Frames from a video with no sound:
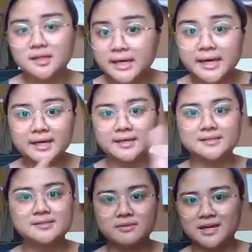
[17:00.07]
Hey,
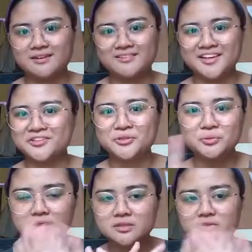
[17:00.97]
it's okay. Okay, you
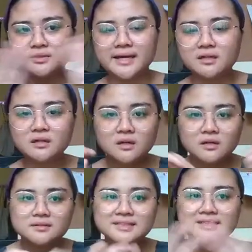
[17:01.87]
don't need to like
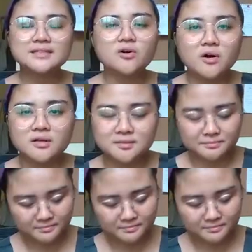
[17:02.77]
delete all the